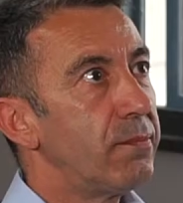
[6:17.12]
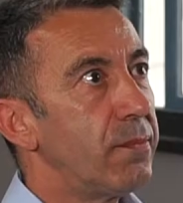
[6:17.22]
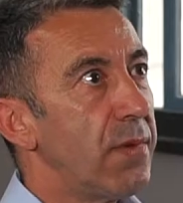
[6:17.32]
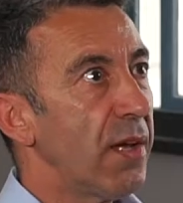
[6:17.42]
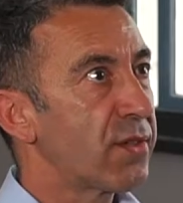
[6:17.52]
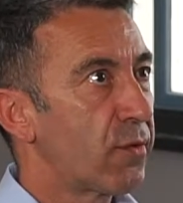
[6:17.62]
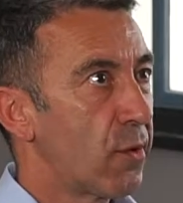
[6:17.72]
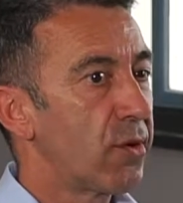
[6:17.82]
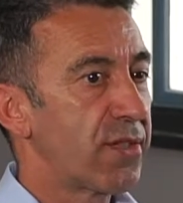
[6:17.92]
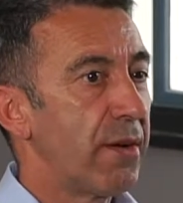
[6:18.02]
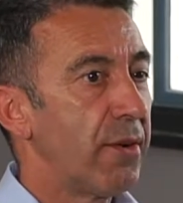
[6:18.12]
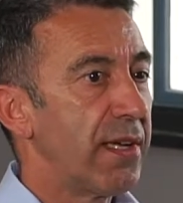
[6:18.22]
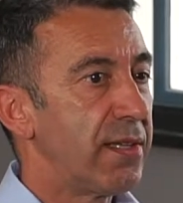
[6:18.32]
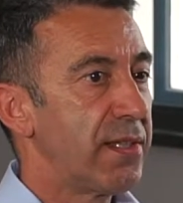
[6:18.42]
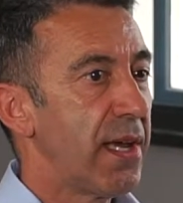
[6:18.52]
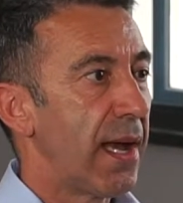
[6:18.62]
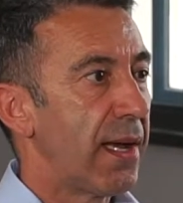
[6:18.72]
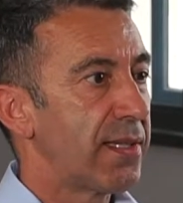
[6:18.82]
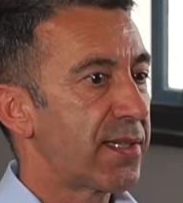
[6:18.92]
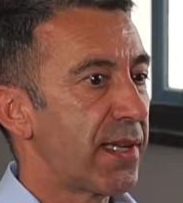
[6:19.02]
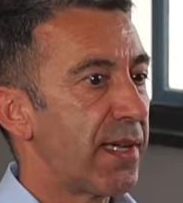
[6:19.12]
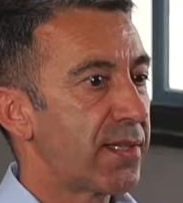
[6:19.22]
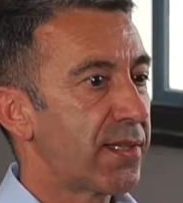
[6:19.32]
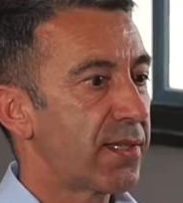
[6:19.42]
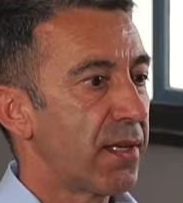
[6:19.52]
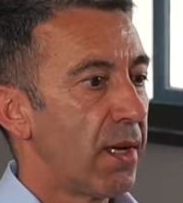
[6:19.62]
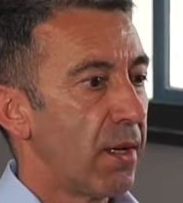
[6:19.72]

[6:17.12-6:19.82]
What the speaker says: Yes, of course there is. Yeah, it's